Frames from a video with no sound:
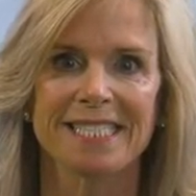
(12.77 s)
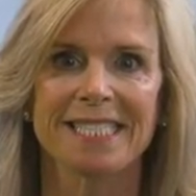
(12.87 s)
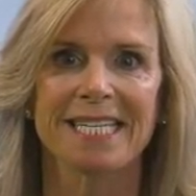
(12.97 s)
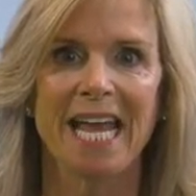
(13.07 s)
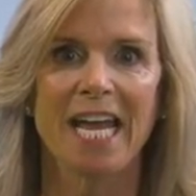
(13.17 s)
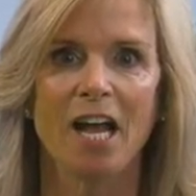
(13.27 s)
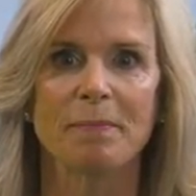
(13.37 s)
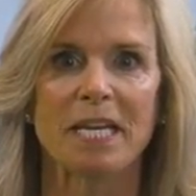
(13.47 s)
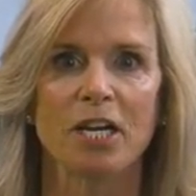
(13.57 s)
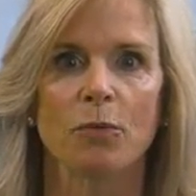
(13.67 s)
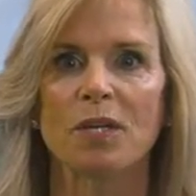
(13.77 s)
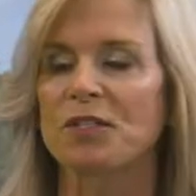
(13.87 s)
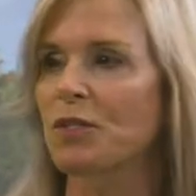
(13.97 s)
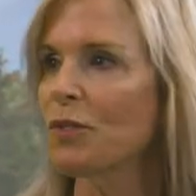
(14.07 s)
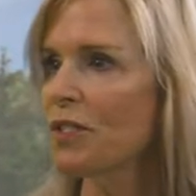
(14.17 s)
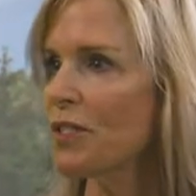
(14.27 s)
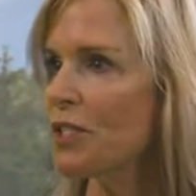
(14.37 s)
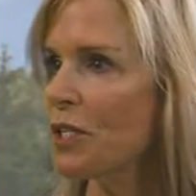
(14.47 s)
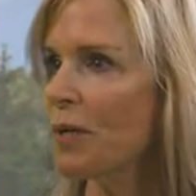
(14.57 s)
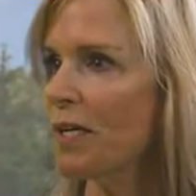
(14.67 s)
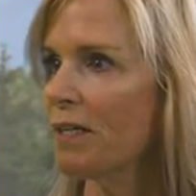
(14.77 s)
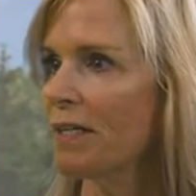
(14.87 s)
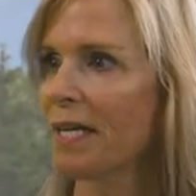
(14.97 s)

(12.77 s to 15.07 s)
Today I'm here with Susan Stewart,